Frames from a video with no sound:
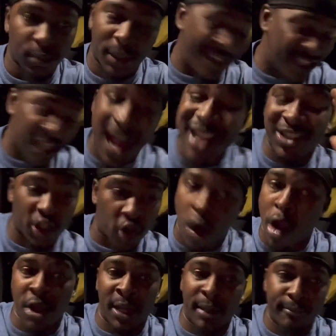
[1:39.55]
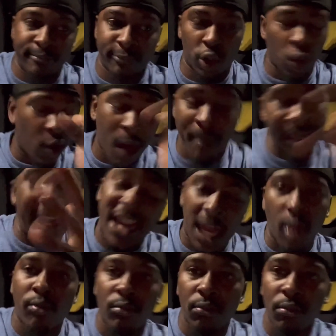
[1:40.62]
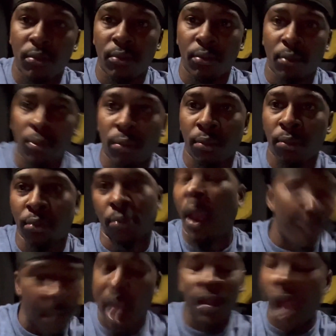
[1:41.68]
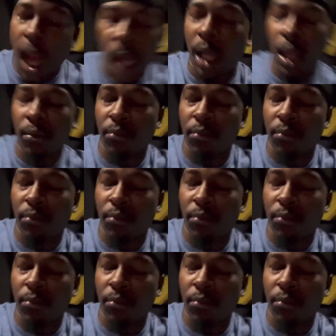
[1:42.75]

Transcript: It's not starting, so come get it. I'm not typing.